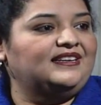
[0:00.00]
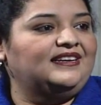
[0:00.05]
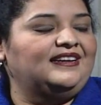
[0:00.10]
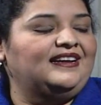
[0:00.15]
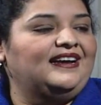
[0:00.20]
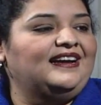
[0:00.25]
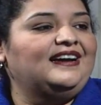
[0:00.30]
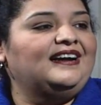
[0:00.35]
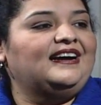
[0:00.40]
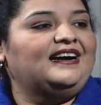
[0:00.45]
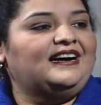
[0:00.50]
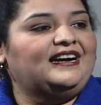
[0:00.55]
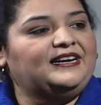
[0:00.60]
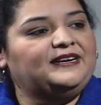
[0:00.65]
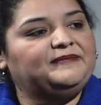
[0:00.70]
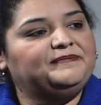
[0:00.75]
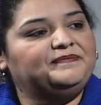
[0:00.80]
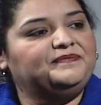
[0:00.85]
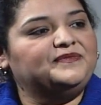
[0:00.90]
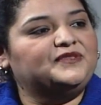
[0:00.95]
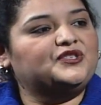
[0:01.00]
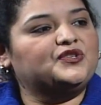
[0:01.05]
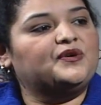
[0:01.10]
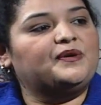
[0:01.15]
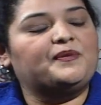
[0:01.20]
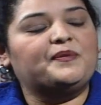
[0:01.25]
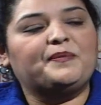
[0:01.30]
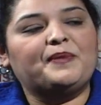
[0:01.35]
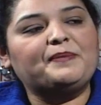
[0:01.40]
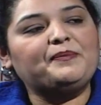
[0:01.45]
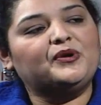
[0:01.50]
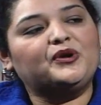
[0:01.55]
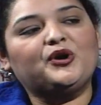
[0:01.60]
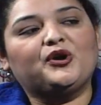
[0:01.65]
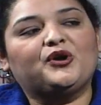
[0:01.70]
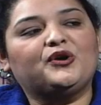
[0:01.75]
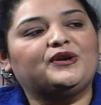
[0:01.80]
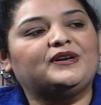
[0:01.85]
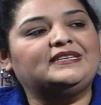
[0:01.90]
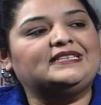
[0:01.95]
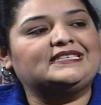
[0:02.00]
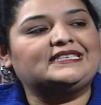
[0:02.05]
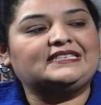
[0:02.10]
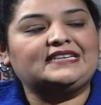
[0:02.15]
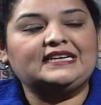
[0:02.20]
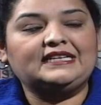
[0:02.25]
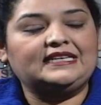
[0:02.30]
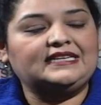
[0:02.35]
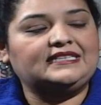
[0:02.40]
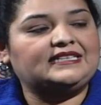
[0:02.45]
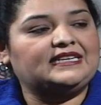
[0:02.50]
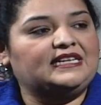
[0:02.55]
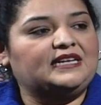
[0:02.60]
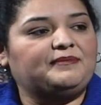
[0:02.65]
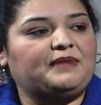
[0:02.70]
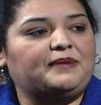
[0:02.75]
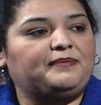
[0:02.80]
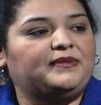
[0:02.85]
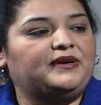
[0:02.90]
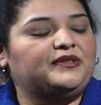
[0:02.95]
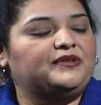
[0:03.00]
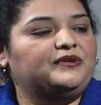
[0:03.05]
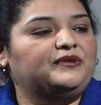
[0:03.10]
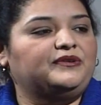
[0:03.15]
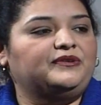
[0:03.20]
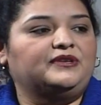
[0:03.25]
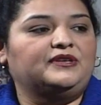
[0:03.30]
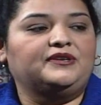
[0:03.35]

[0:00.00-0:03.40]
So I remember her distinctly telling my mother,